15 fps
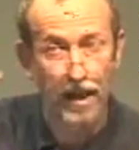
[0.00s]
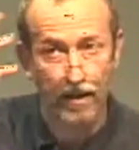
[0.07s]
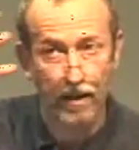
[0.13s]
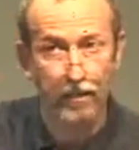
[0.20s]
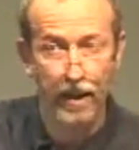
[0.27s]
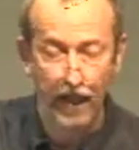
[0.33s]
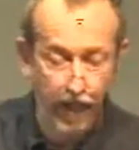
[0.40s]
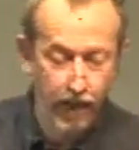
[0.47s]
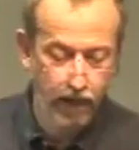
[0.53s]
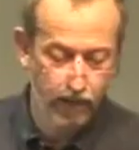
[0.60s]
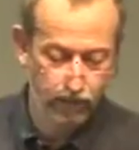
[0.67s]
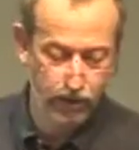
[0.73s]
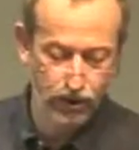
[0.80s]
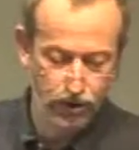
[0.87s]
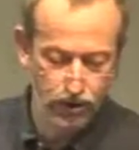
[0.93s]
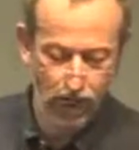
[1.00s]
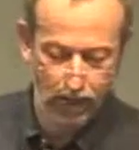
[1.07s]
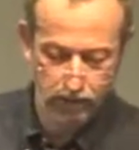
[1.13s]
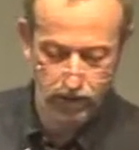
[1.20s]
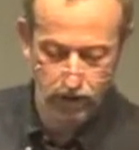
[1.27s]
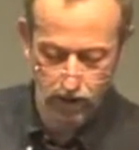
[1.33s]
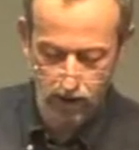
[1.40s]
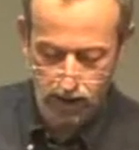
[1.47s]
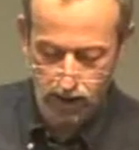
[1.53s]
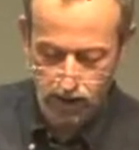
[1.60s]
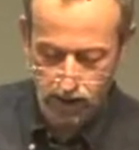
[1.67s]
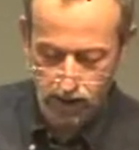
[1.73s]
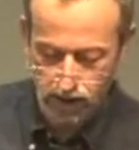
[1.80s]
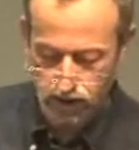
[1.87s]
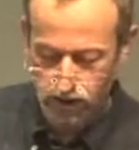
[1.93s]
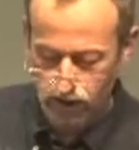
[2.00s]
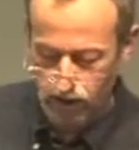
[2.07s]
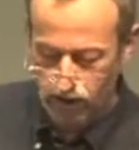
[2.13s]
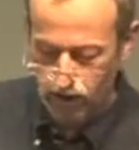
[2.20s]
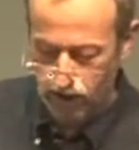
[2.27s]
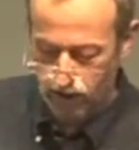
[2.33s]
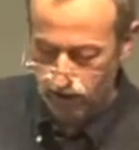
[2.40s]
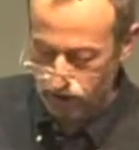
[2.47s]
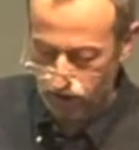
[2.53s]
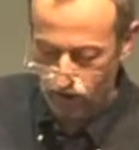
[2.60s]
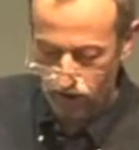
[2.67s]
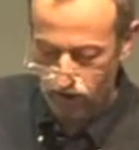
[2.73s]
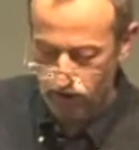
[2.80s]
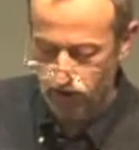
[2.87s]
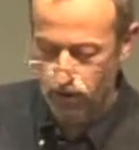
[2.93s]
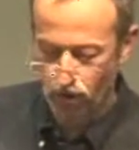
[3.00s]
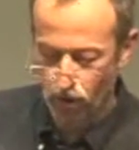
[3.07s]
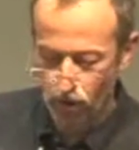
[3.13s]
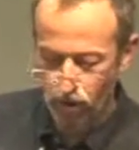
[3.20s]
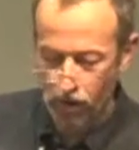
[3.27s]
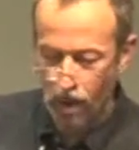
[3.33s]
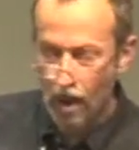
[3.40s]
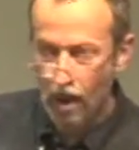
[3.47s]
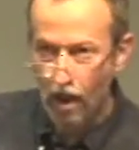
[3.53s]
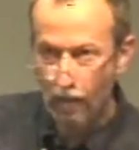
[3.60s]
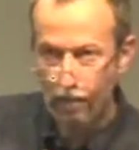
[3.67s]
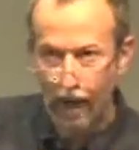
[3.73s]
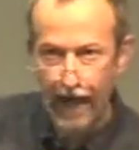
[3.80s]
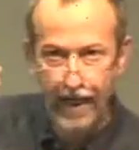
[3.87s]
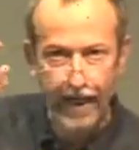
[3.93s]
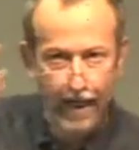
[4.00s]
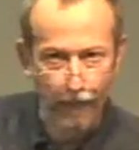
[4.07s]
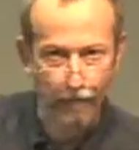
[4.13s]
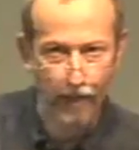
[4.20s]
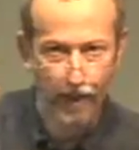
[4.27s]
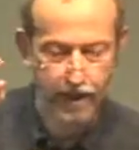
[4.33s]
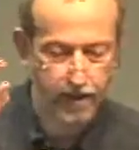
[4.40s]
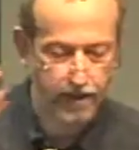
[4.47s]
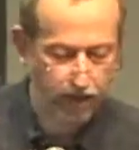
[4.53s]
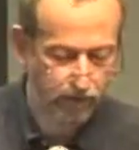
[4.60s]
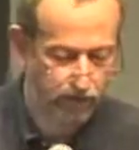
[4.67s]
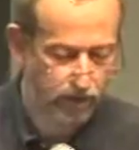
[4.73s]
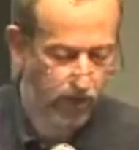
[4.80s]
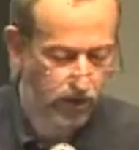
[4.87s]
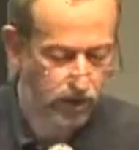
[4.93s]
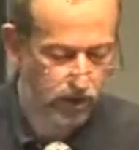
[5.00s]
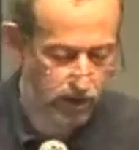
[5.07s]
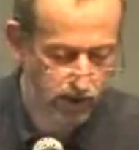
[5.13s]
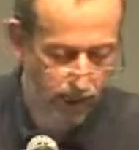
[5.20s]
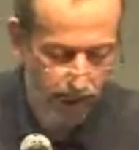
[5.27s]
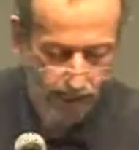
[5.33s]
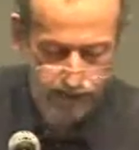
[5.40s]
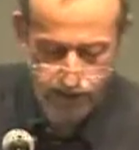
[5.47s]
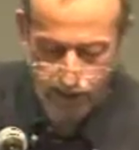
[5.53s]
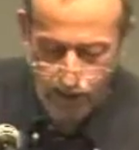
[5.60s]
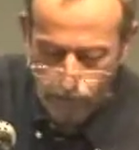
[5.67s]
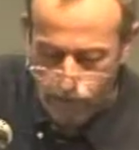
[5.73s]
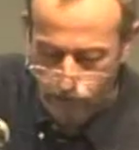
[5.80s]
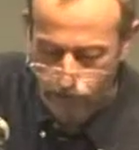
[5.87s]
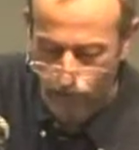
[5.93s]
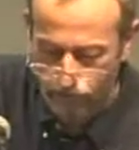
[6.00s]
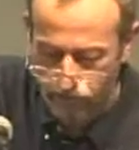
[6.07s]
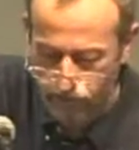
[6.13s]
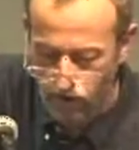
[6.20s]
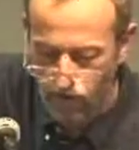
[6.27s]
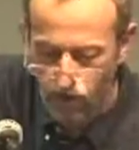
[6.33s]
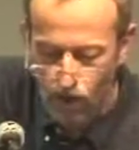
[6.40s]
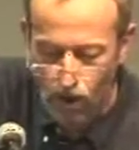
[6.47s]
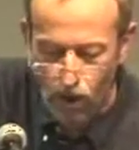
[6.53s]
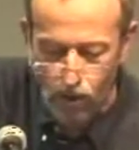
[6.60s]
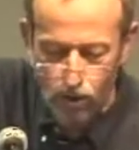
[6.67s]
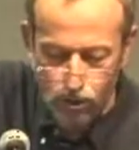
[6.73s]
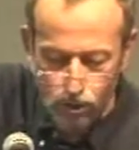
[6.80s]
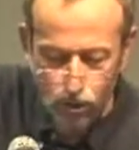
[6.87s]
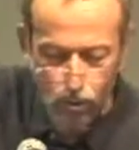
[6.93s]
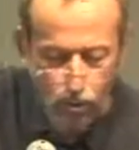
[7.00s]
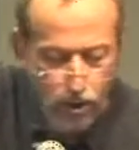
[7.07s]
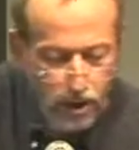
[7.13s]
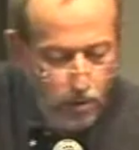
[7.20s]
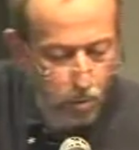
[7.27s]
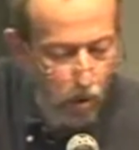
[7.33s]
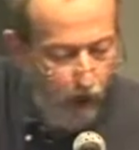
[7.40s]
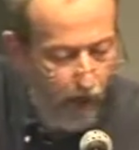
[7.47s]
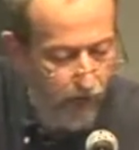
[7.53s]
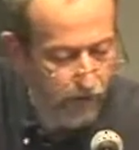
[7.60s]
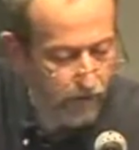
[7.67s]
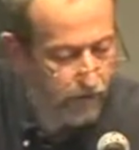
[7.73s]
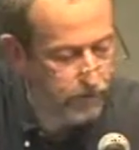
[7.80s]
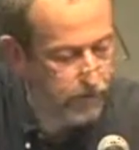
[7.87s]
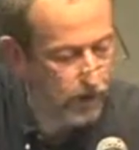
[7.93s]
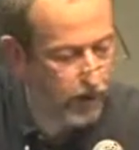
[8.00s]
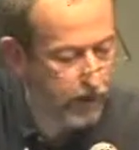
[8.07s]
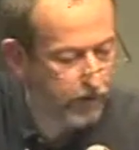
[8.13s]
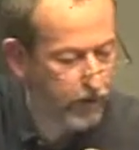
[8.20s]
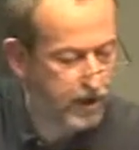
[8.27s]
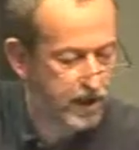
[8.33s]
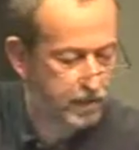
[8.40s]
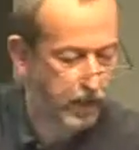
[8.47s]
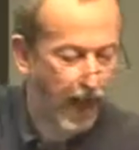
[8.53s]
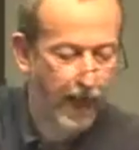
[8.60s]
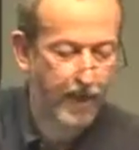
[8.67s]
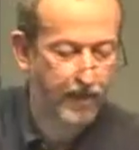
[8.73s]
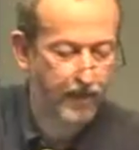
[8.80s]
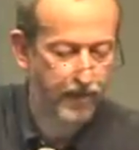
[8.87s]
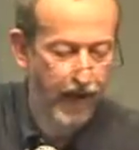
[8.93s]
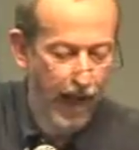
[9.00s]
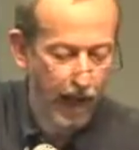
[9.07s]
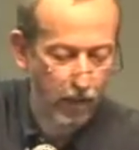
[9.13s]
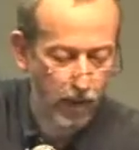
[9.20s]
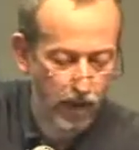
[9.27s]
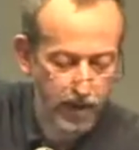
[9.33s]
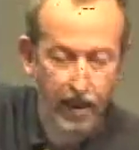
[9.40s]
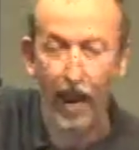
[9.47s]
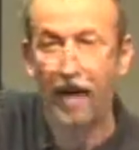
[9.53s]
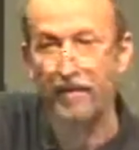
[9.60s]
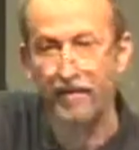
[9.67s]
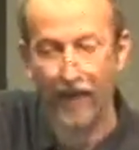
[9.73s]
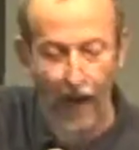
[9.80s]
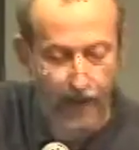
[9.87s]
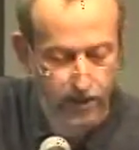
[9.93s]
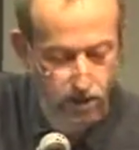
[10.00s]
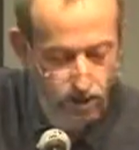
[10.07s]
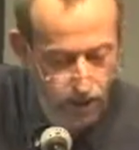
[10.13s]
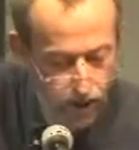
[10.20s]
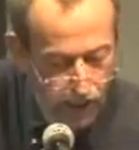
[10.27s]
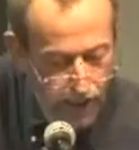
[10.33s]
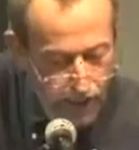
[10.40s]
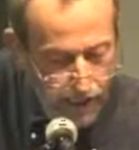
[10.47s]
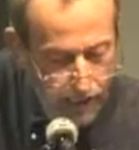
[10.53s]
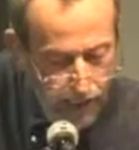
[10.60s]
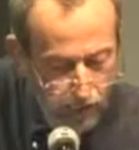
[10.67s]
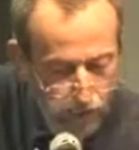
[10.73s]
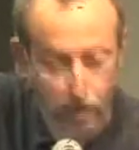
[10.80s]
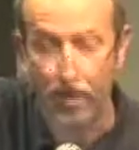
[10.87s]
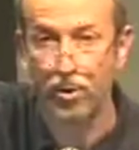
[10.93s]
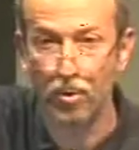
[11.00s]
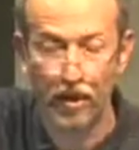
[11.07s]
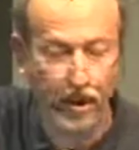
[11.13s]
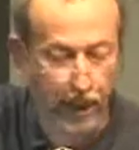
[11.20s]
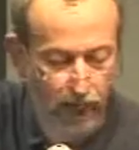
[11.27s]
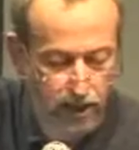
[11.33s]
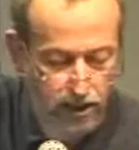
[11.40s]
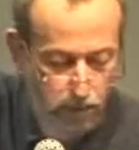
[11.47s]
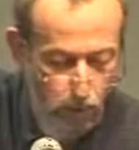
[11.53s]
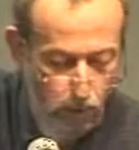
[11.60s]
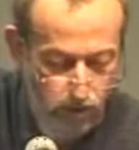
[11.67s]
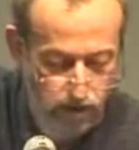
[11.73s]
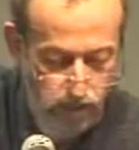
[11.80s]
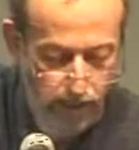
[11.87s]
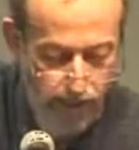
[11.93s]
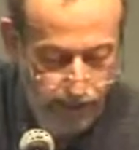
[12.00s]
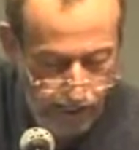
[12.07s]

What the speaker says: at the beginning of each chapter in The Story of the Stone by couplets that function as epigraphs. Jurui's wife delivers palace flowers and finds Jia Lian pursuing night sports by